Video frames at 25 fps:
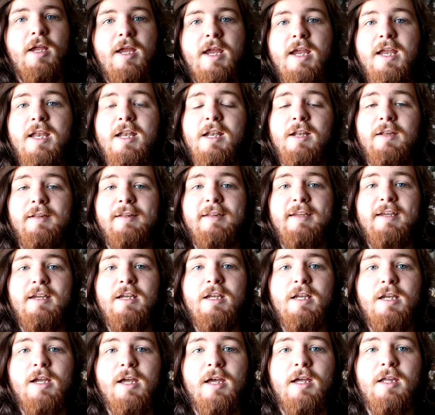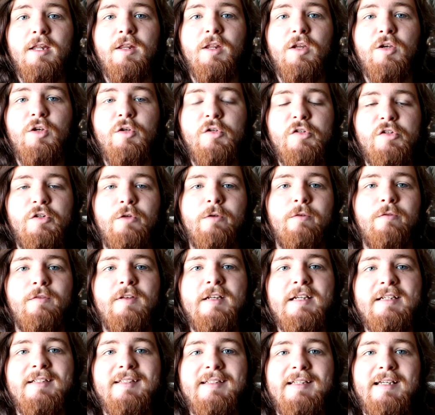In the new sort of
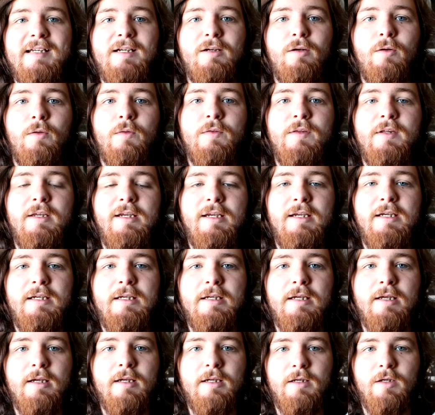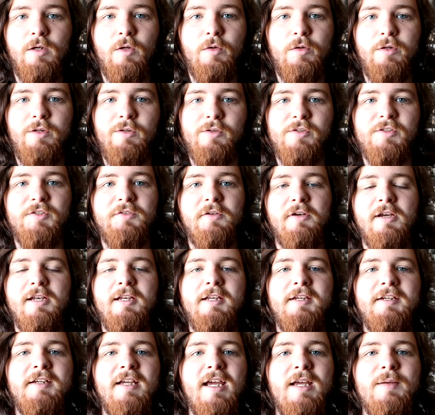listing on the
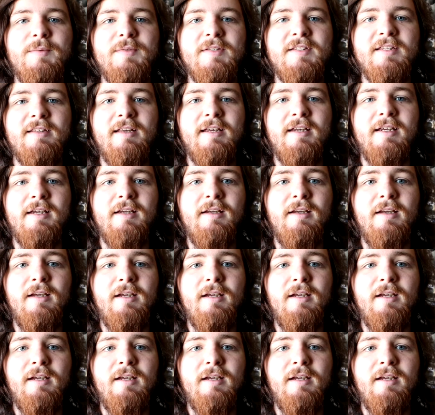Australian Games thing,